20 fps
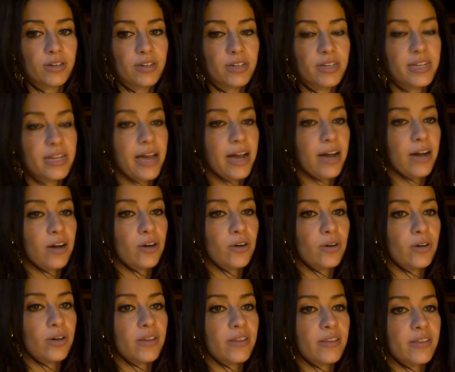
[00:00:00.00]

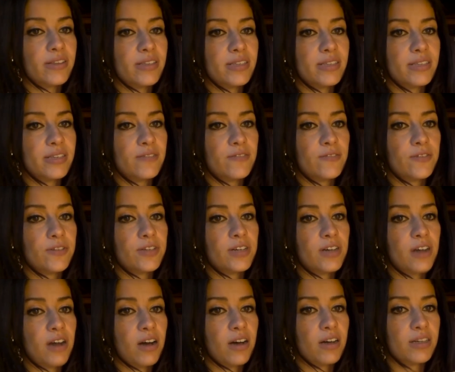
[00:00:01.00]
now the sinful
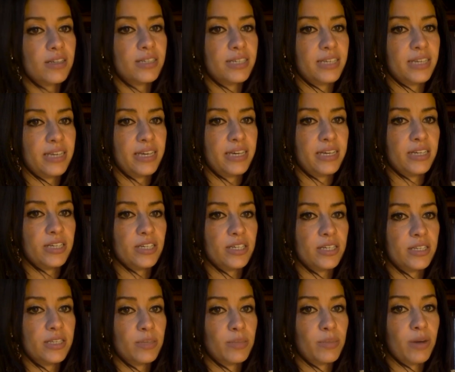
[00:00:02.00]
Kali age
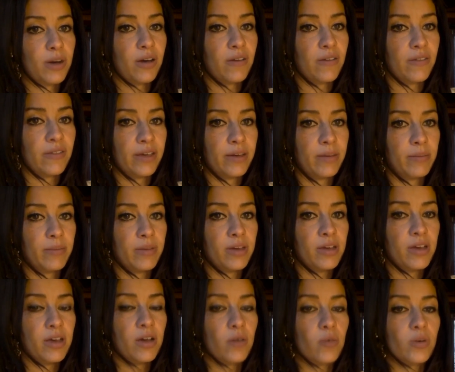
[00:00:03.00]
is upon them,
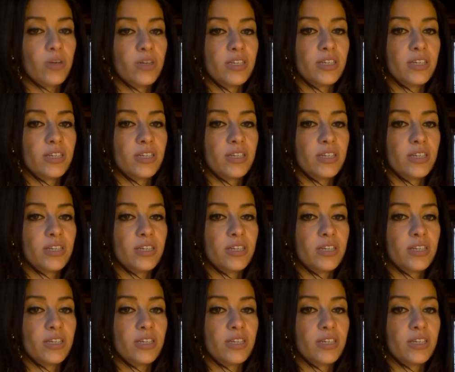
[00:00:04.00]
when